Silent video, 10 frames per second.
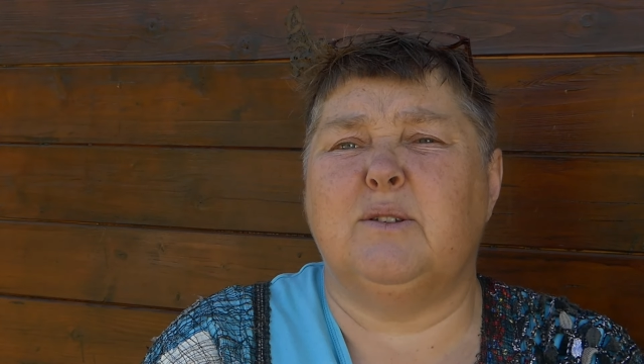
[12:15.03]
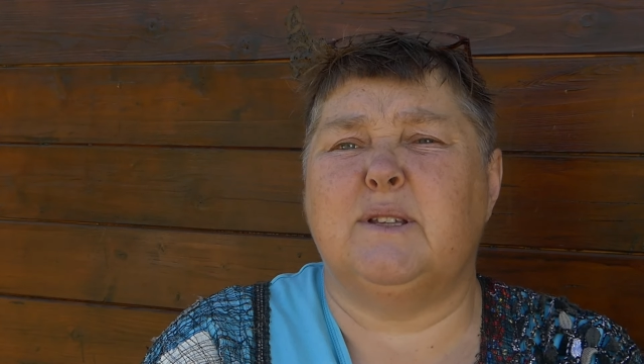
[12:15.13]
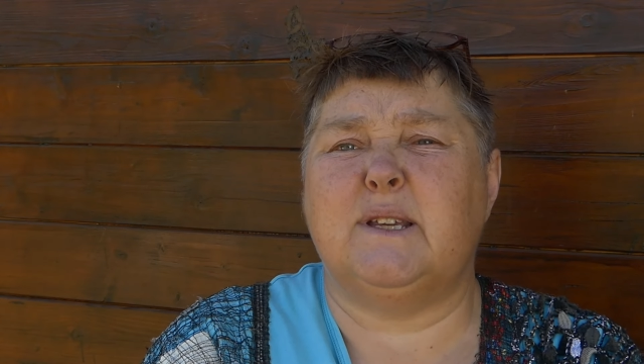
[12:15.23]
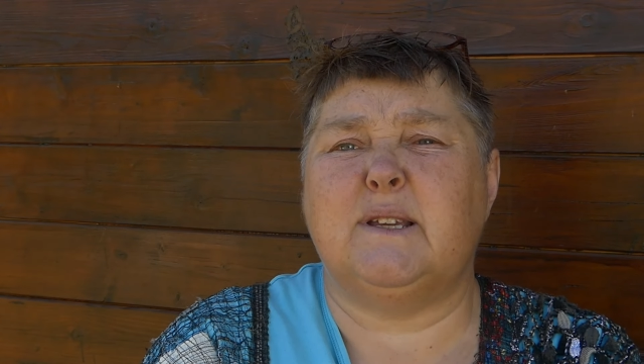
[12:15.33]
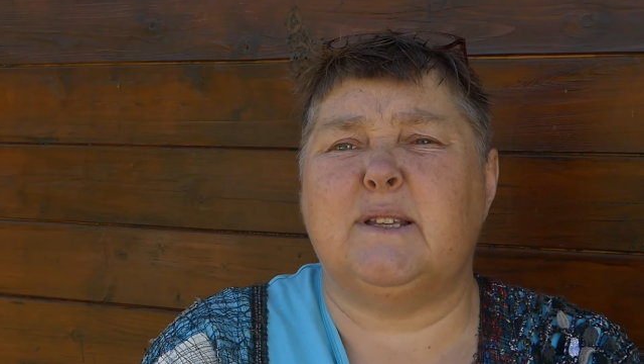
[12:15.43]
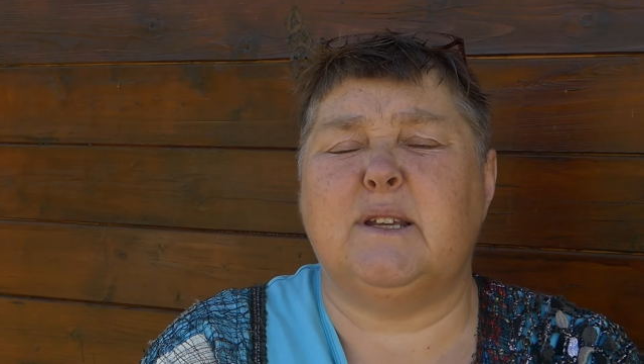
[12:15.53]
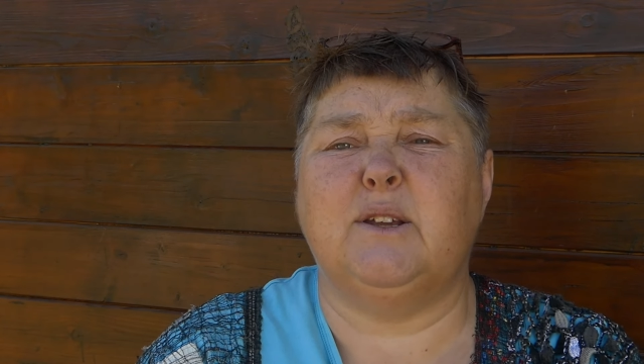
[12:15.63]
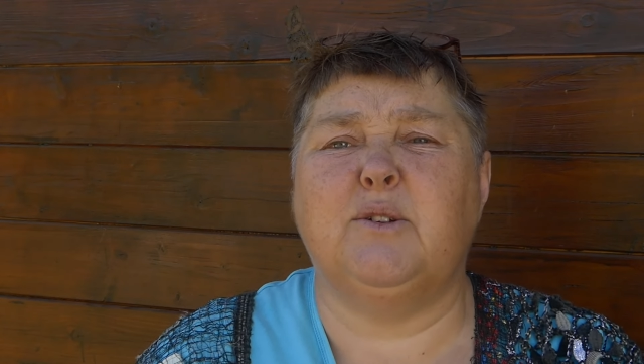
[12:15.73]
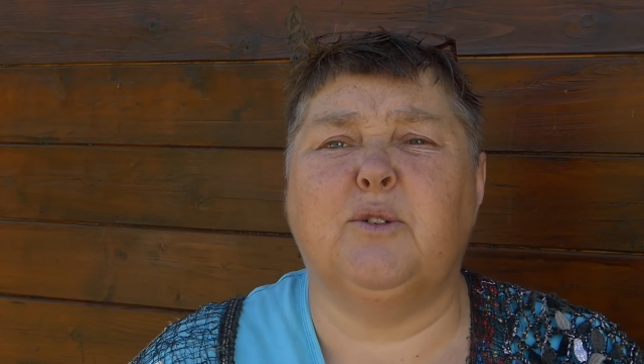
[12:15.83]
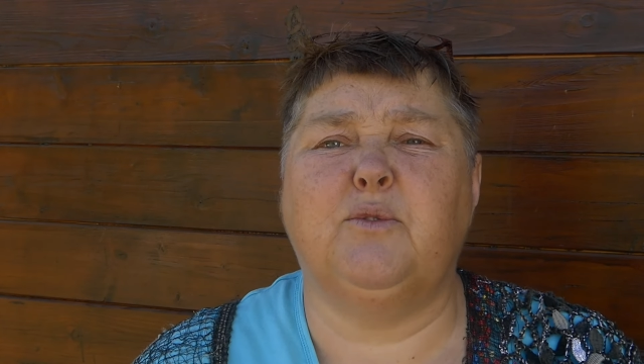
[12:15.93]

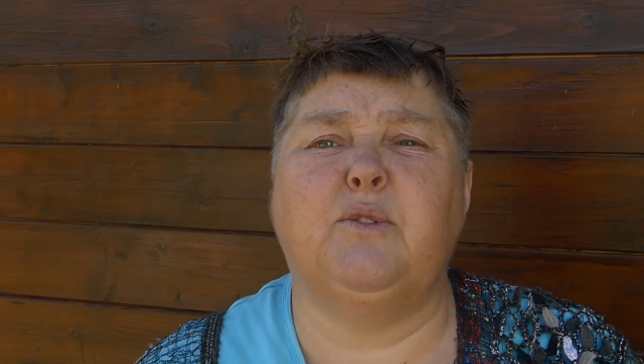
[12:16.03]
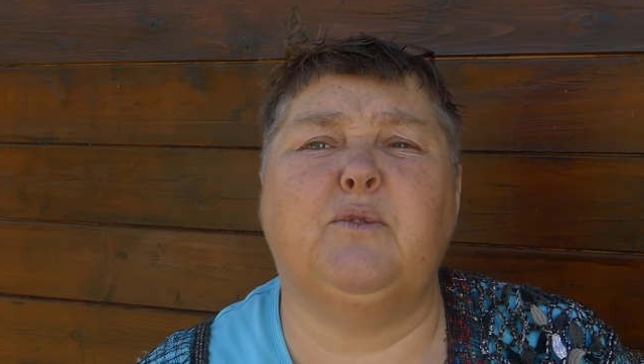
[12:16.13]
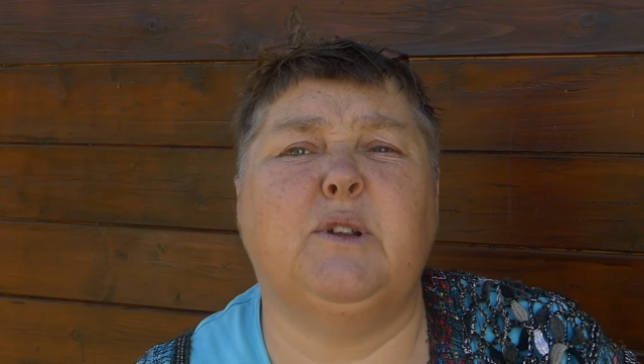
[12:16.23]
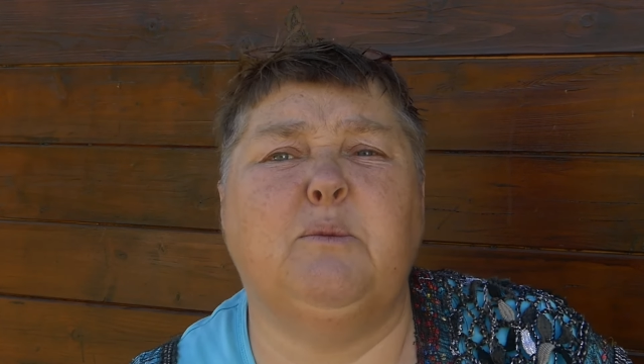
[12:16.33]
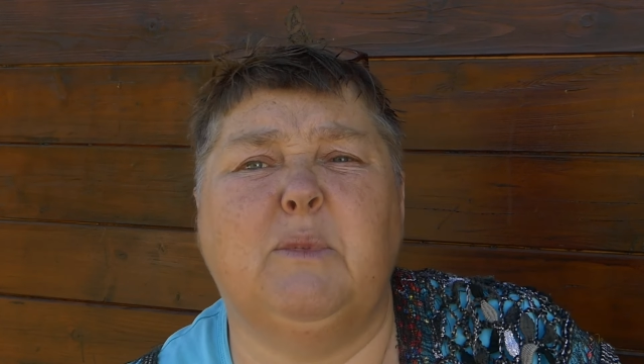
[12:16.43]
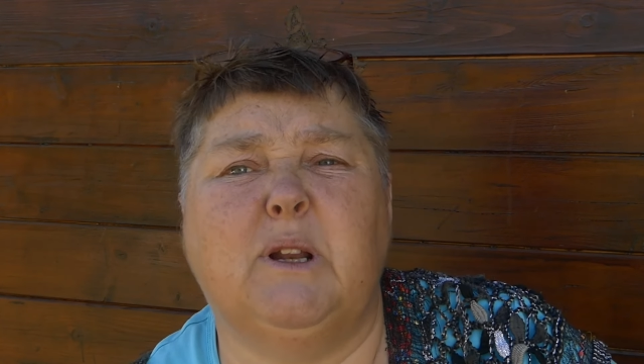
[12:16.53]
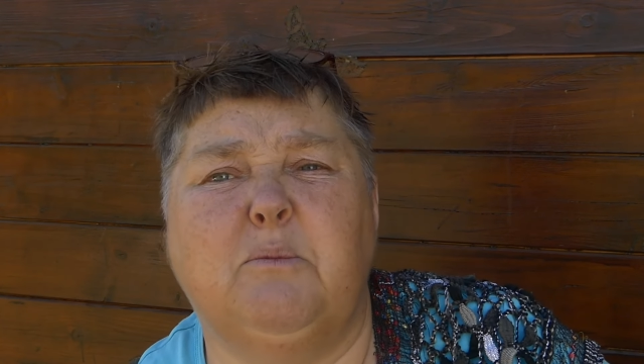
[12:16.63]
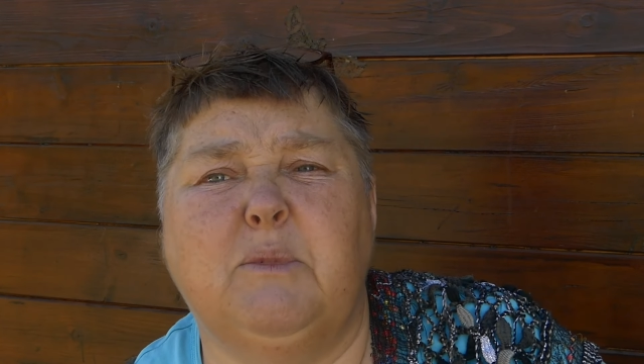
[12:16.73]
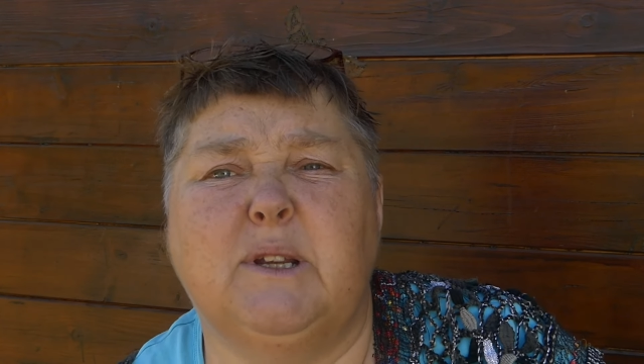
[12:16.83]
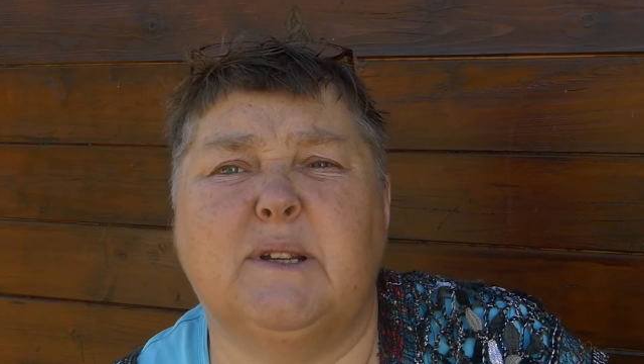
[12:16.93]
16 or 15
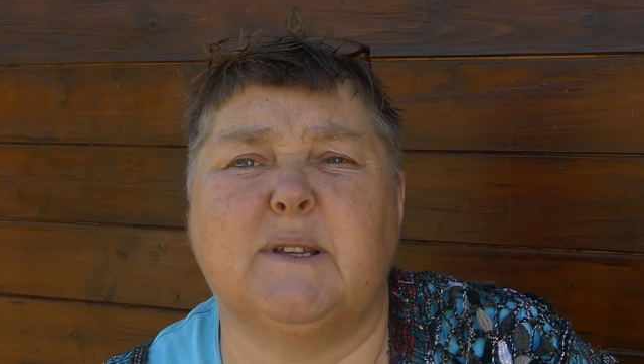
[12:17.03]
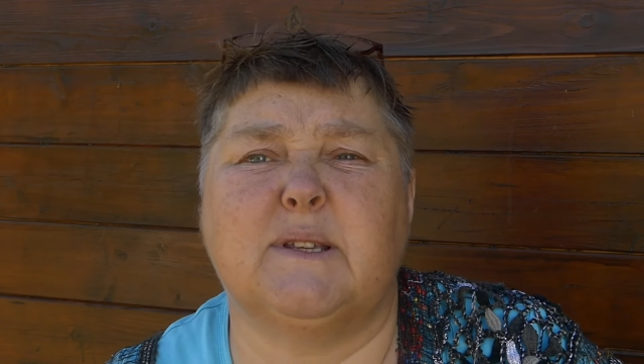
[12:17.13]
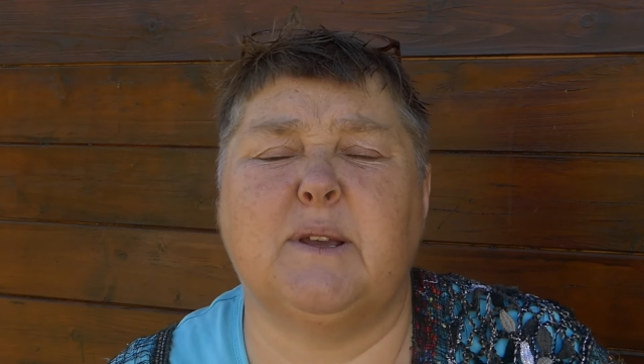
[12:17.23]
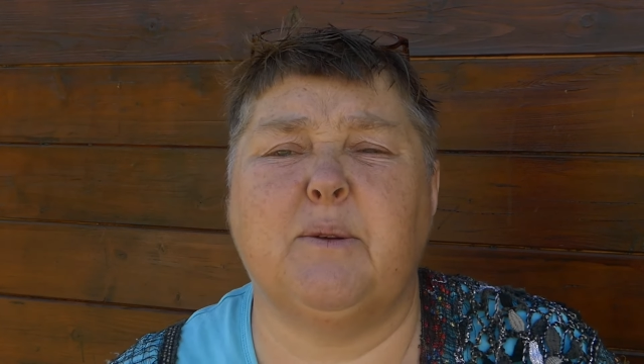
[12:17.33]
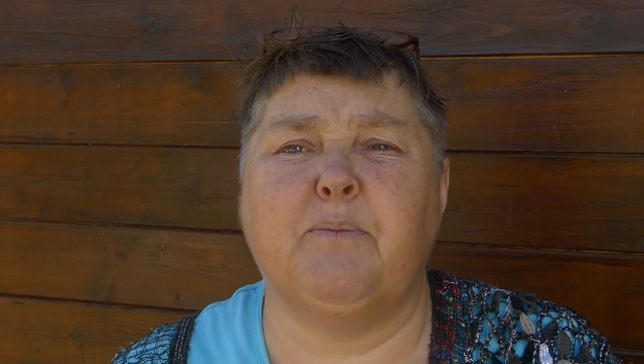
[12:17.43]
millimeters.